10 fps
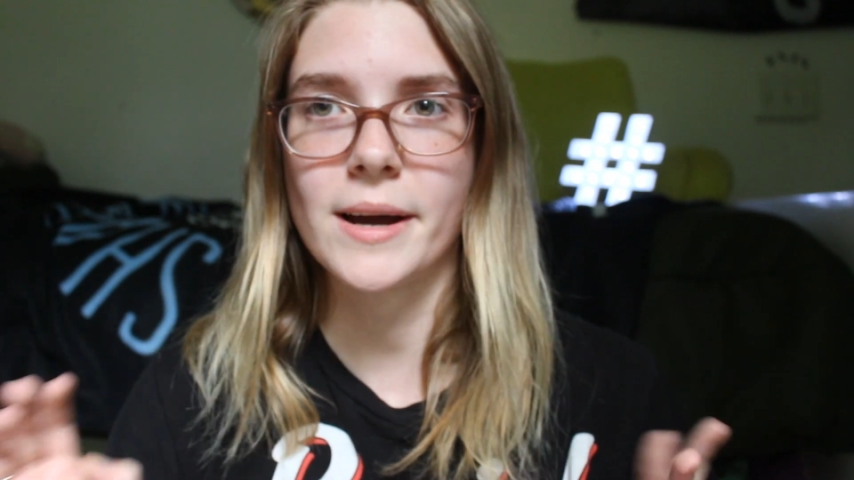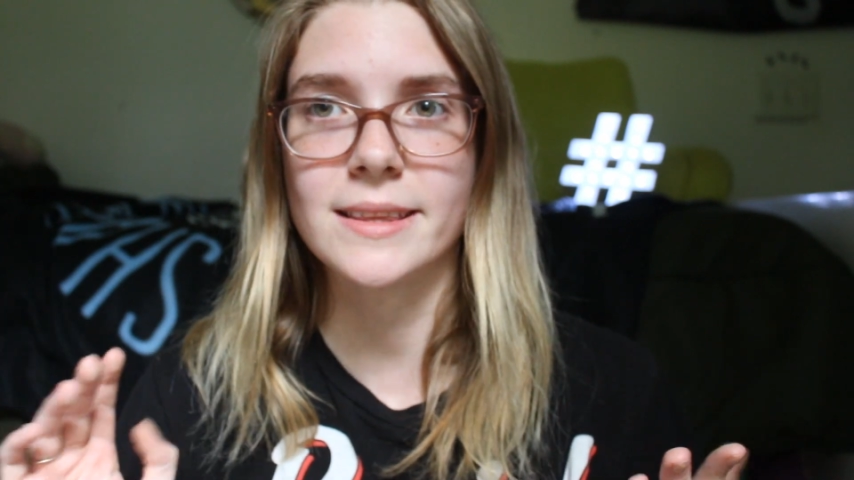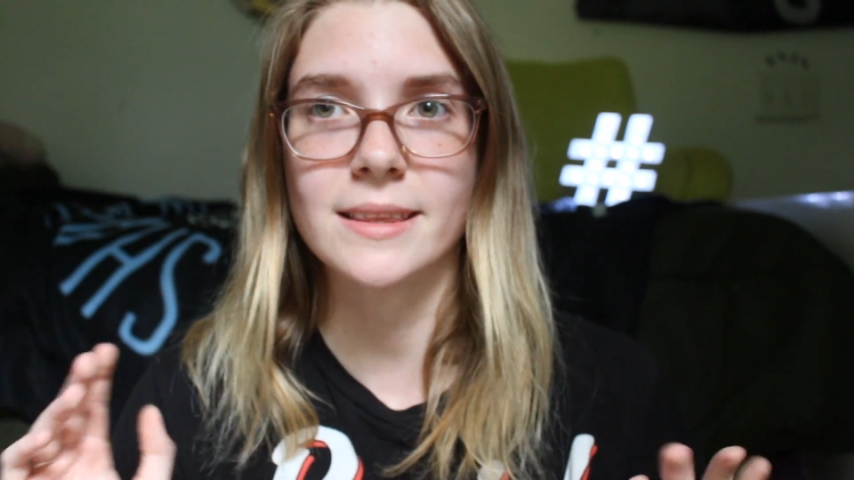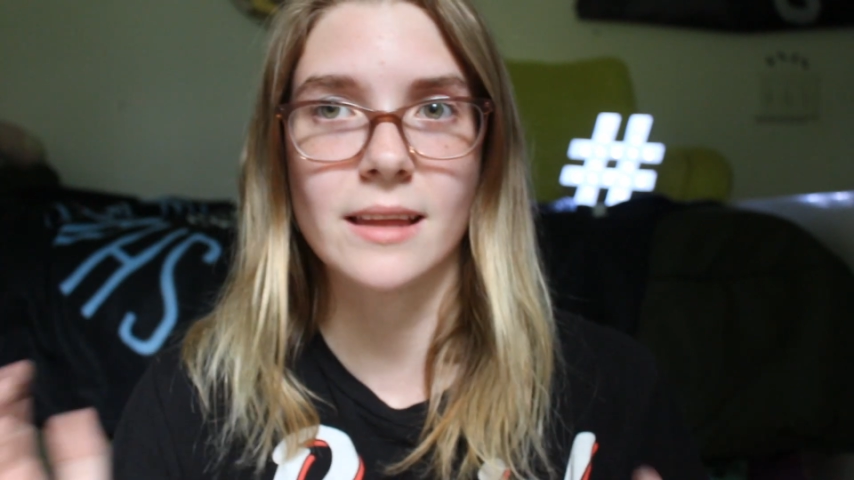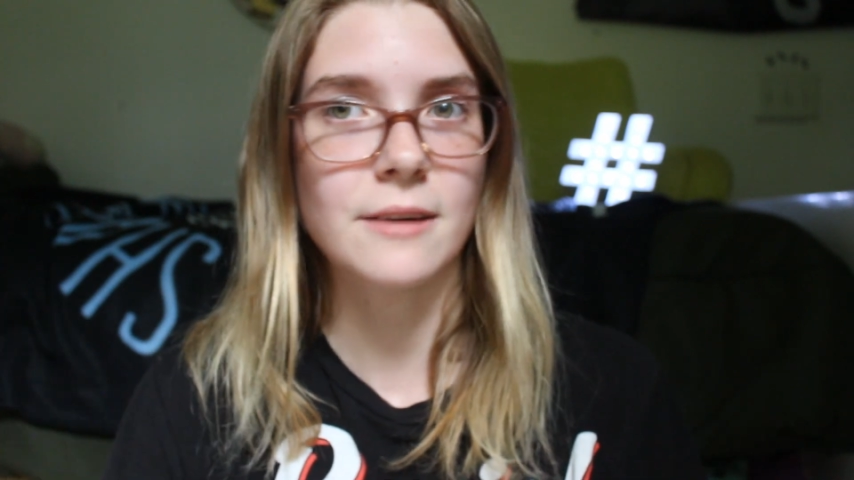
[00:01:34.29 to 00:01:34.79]

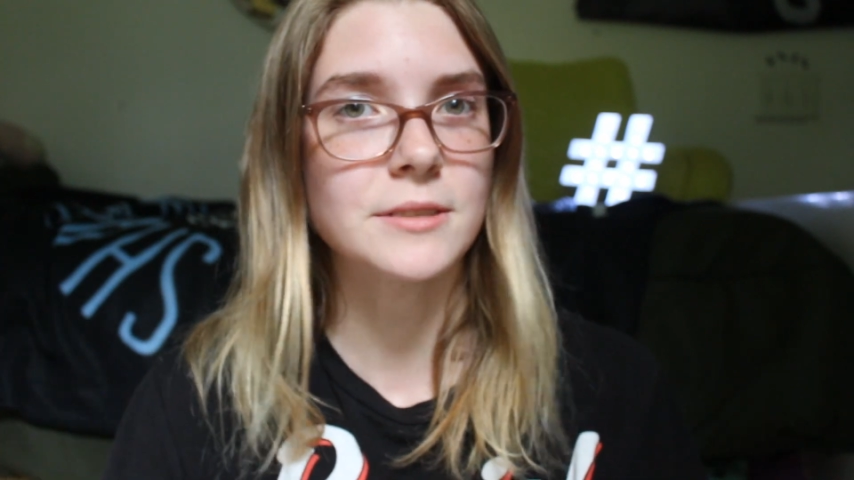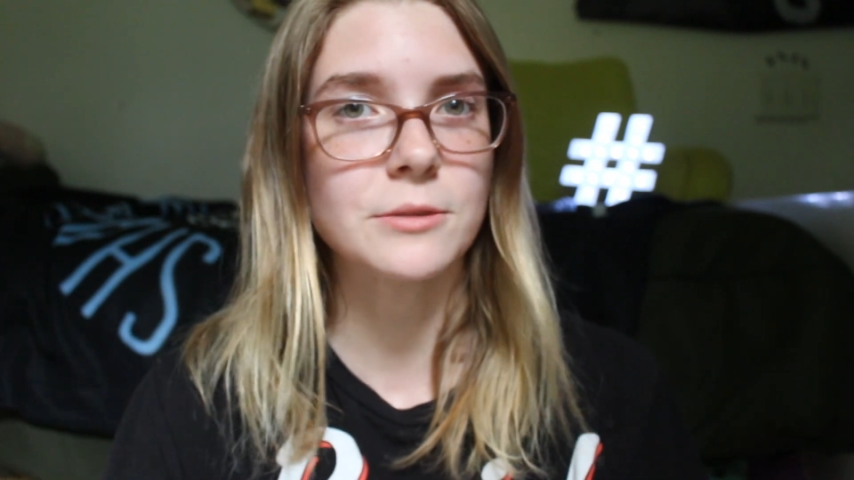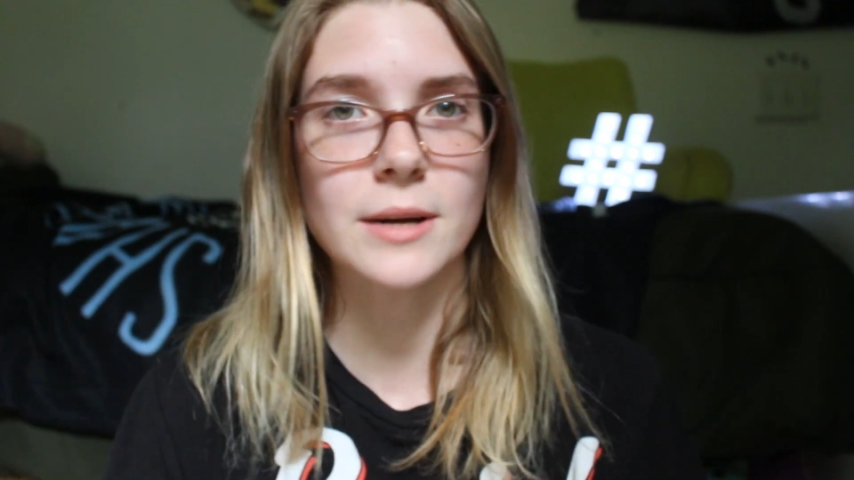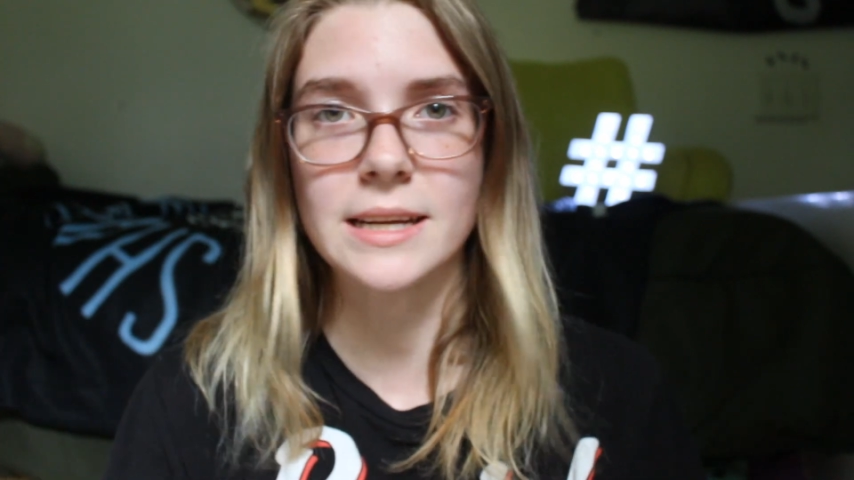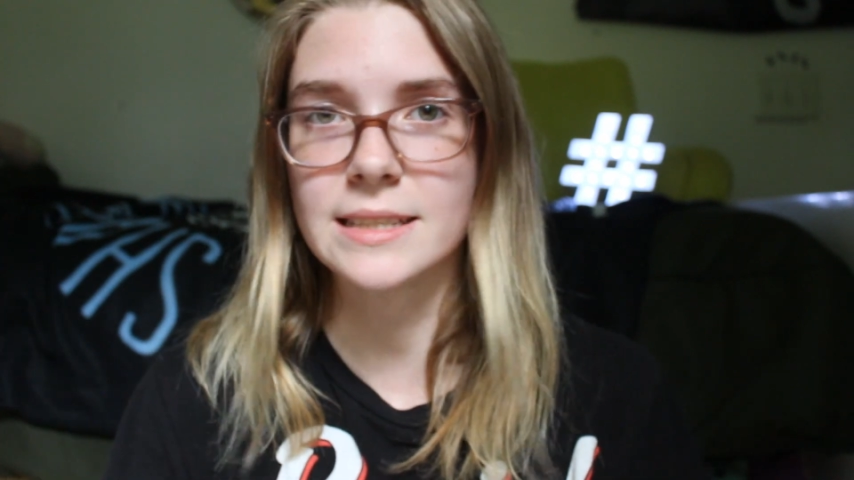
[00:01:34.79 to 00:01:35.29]
I'd love
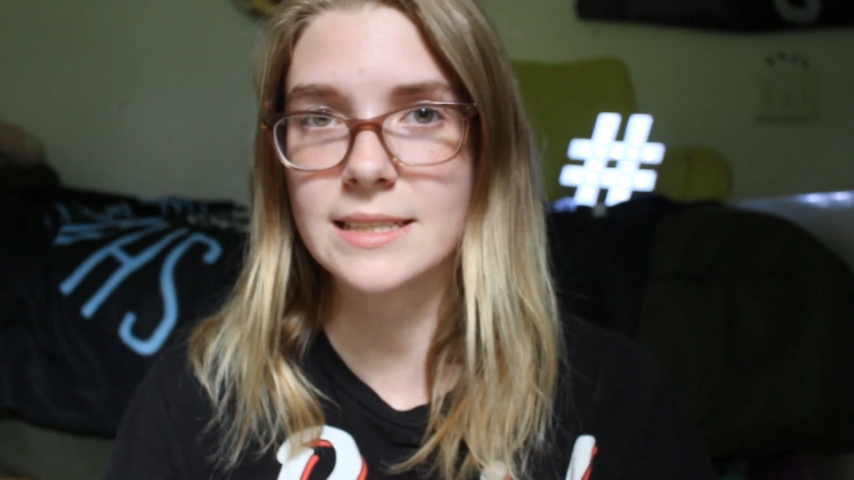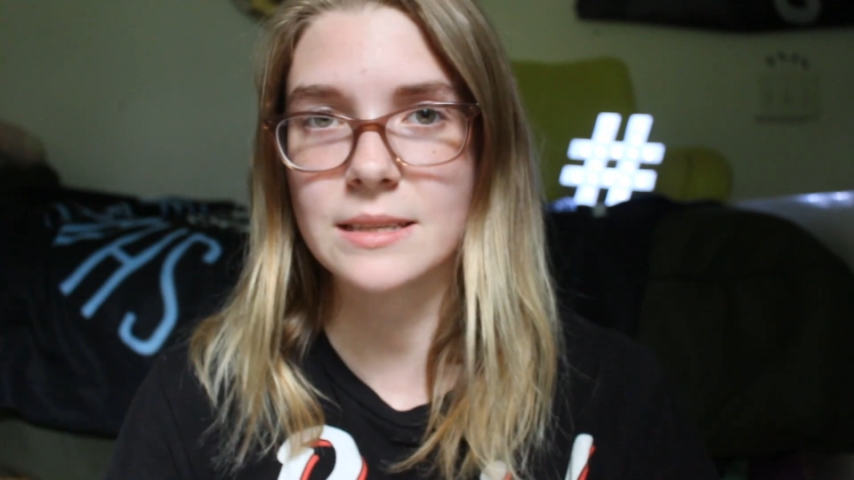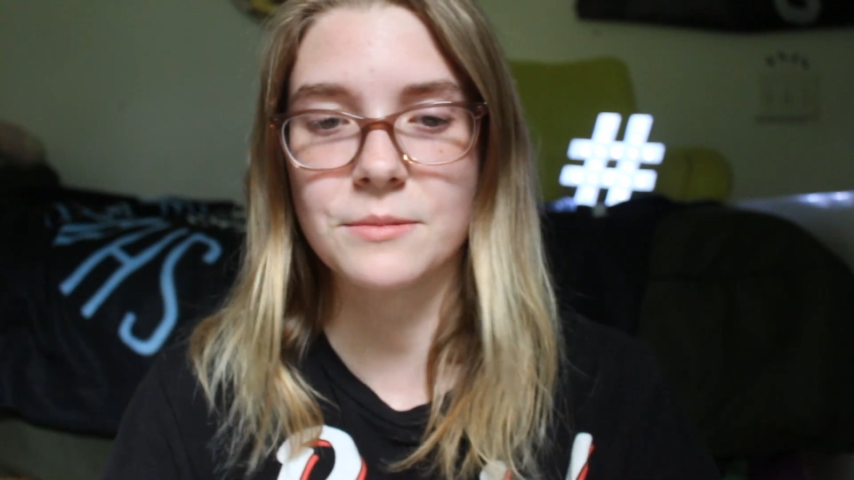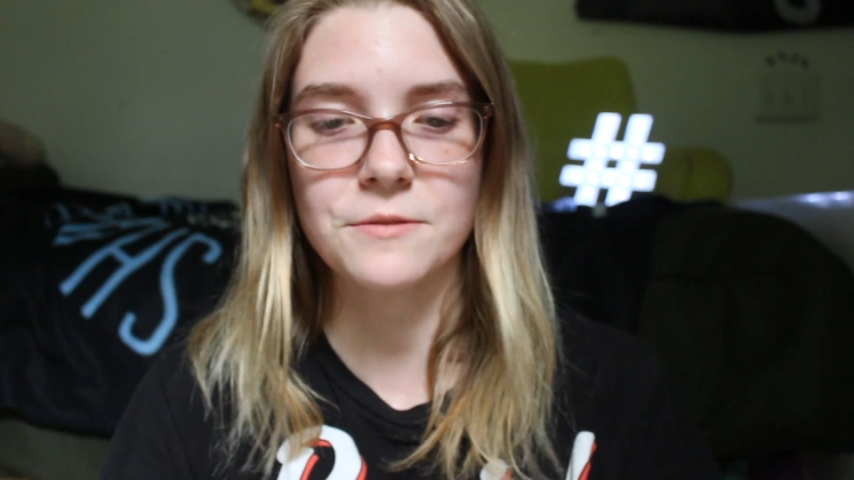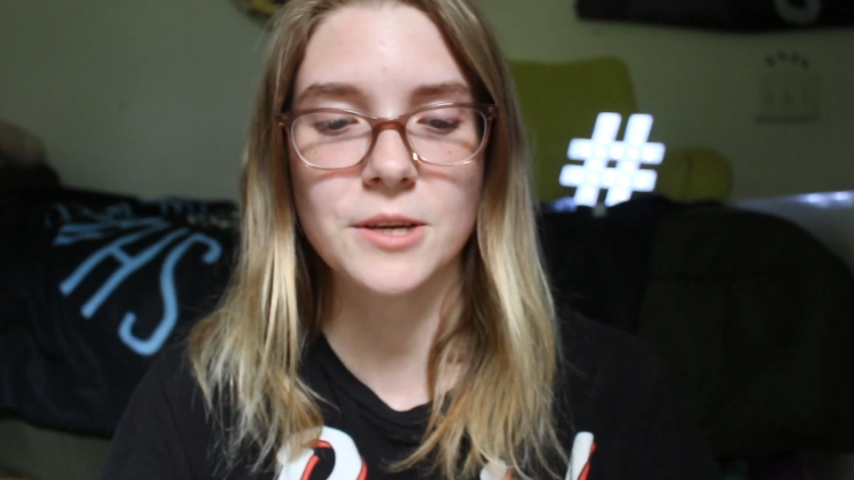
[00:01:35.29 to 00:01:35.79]
to run into
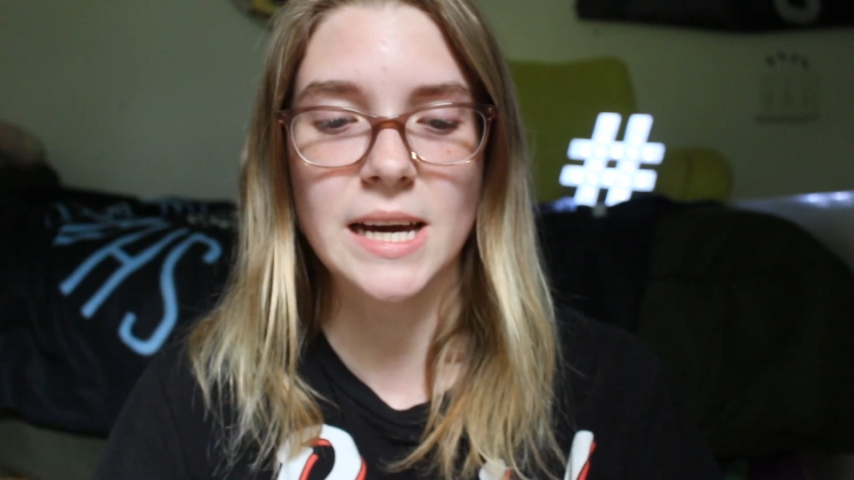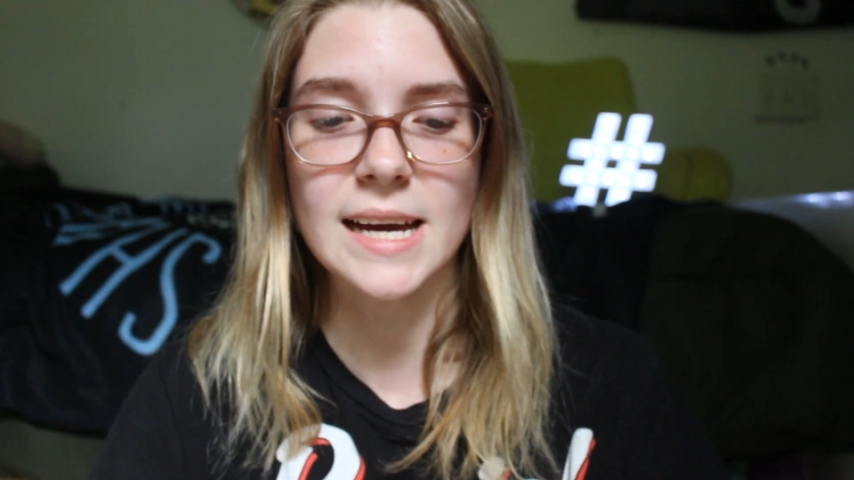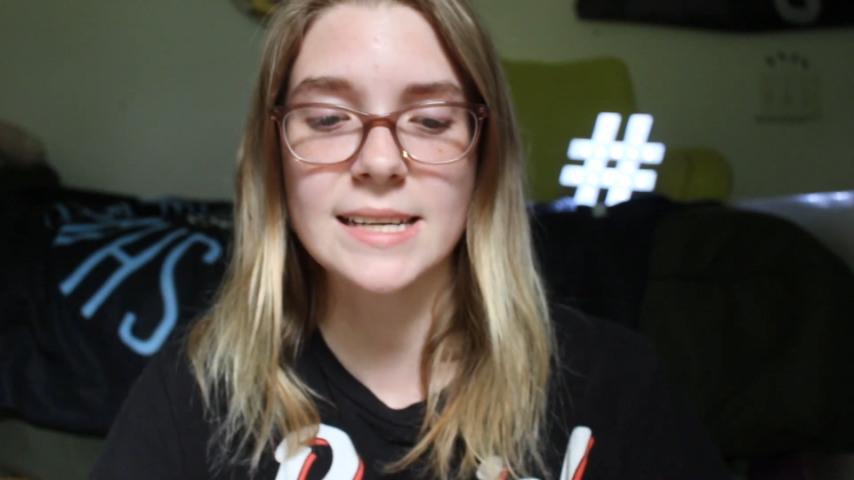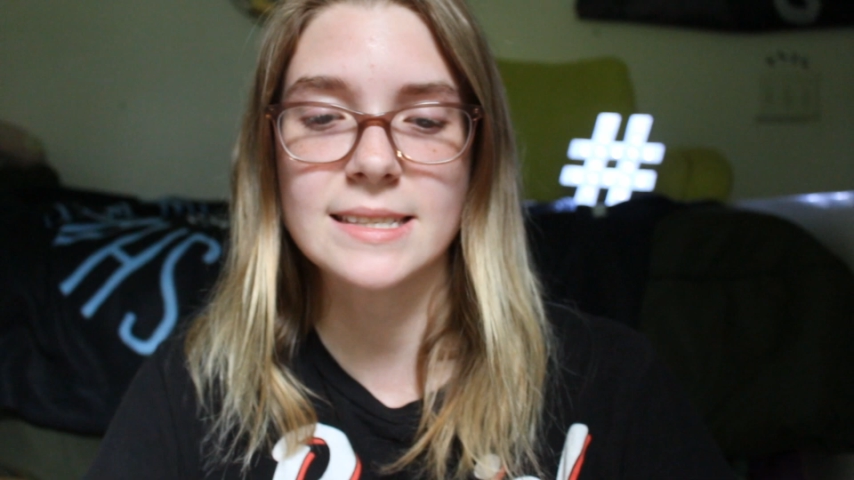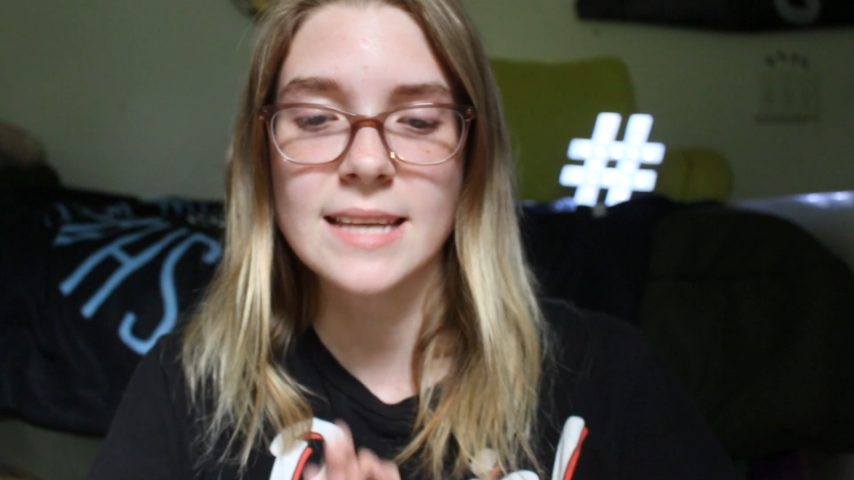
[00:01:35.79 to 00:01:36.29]
some of you
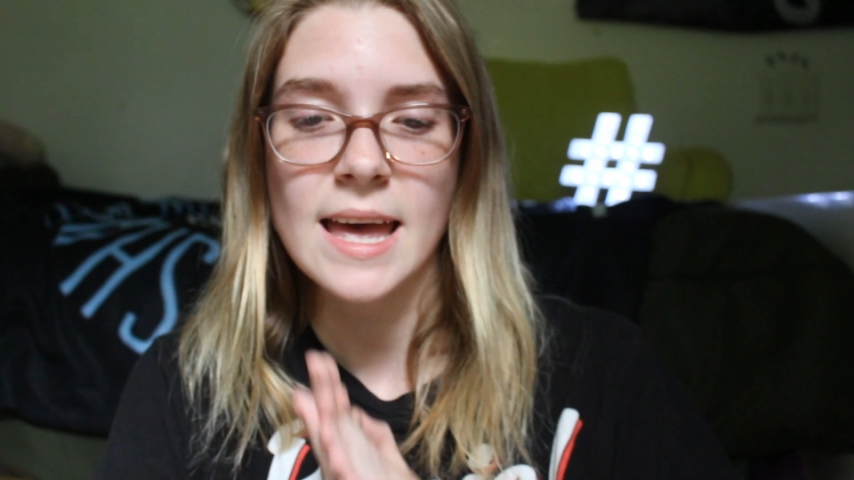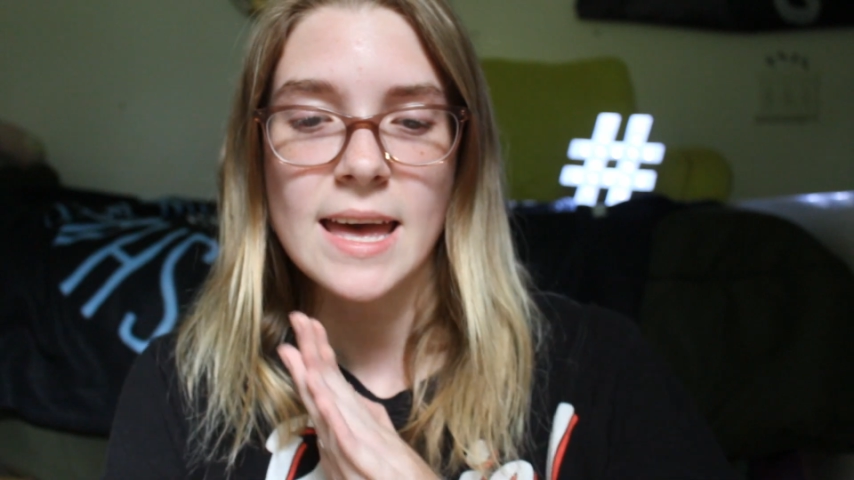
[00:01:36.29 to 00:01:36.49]
guys,